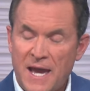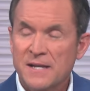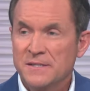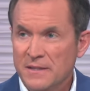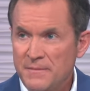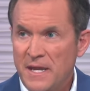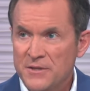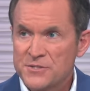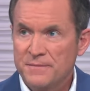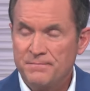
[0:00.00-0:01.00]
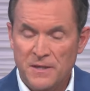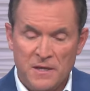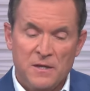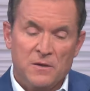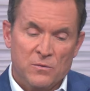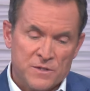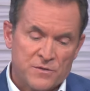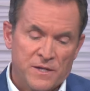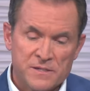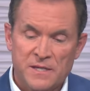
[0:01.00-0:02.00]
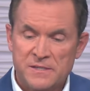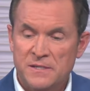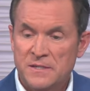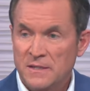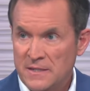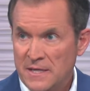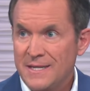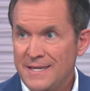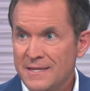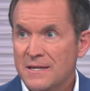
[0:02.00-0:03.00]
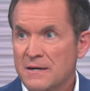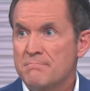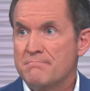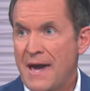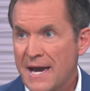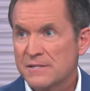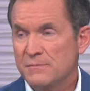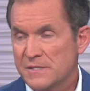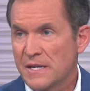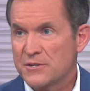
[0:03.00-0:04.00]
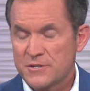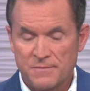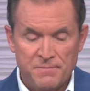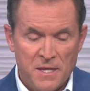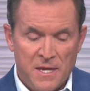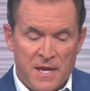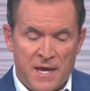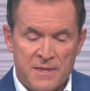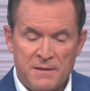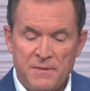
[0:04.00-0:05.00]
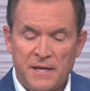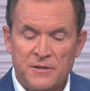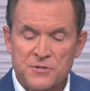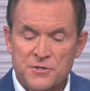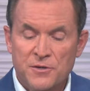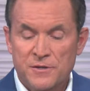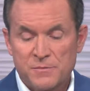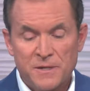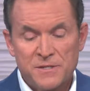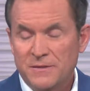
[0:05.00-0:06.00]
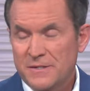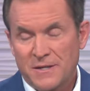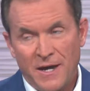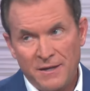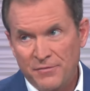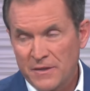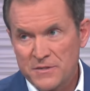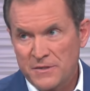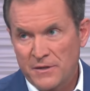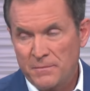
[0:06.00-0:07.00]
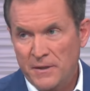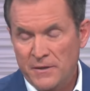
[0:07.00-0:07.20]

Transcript: tax elimination, mm -hmm. which translates into then income maximization, and then making sure, especially in this high inflationary